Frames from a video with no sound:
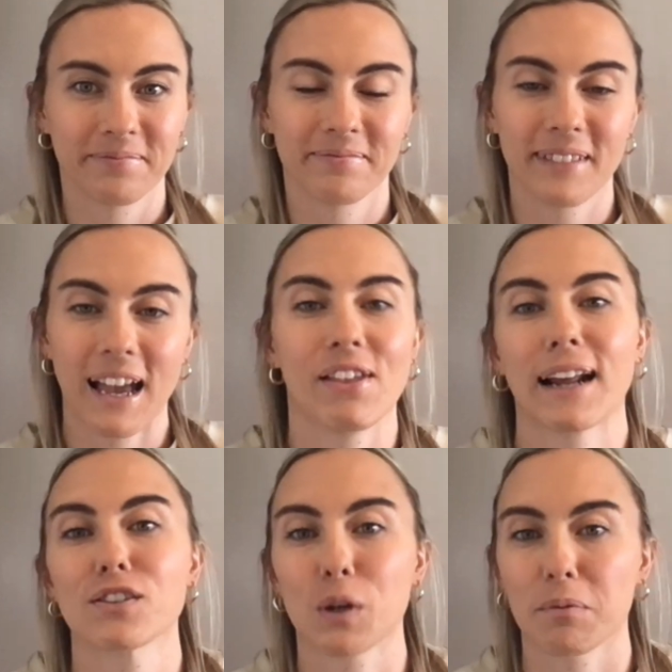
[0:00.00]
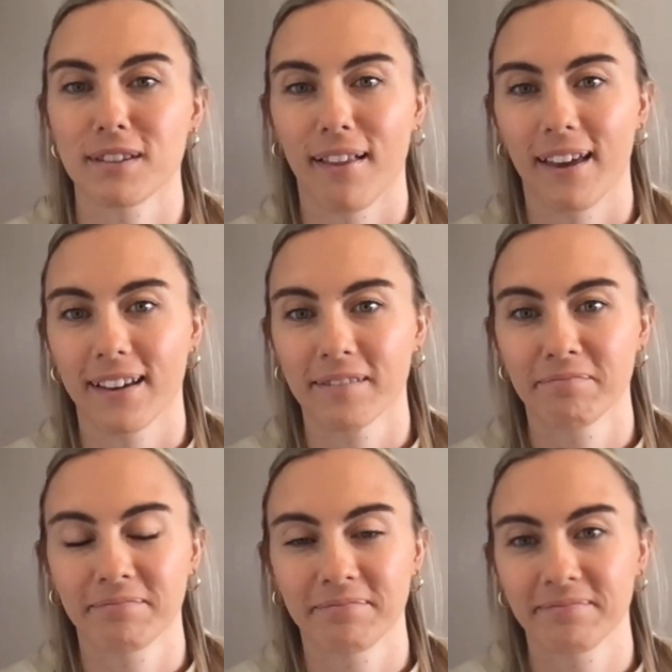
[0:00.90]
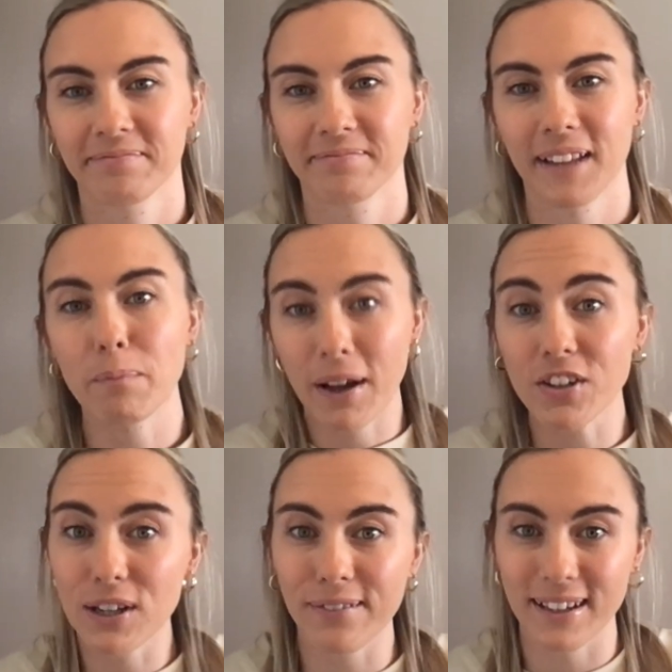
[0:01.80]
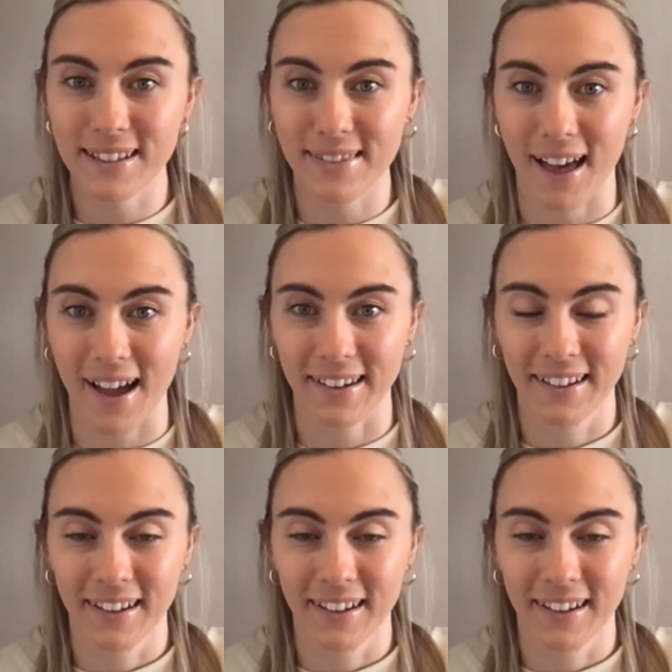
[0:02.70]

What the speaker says: And then I stopped selling. Imagine if I did that.